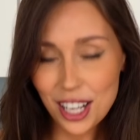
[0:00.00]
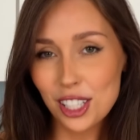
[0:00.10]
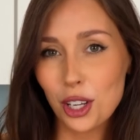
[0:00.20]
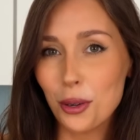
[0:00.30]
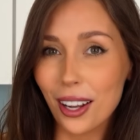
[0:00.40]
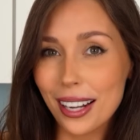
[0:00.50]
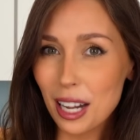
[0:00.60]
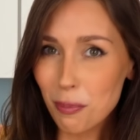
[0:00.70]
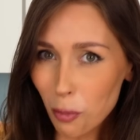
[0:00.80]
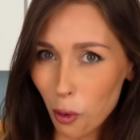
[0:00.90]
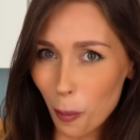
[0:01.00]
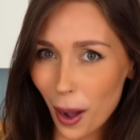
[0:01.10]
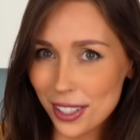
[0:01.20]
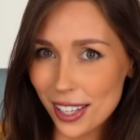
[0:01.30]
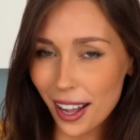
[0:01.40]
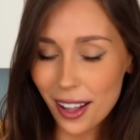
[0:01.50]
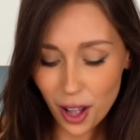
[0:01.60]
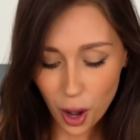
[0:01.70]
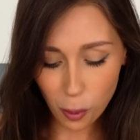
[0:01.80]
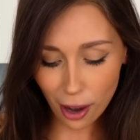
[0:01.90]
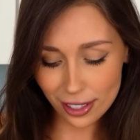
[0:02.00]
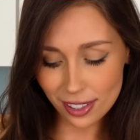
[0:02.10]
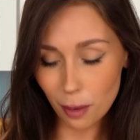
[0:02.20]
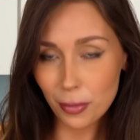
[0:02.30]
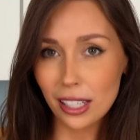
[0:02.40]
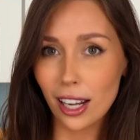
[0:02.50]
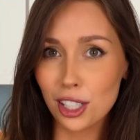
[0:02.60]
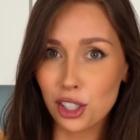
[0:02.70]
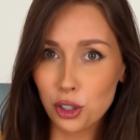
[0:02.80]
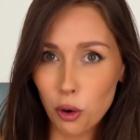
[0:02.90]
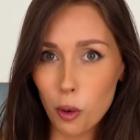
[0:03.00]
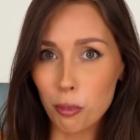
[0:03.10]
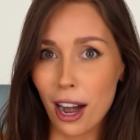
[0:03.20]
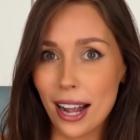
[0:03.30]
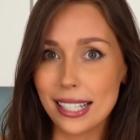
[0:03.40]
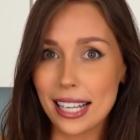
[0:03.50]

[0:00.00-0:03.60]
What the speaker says: So you're gonna need more butter, whereas something like shortbread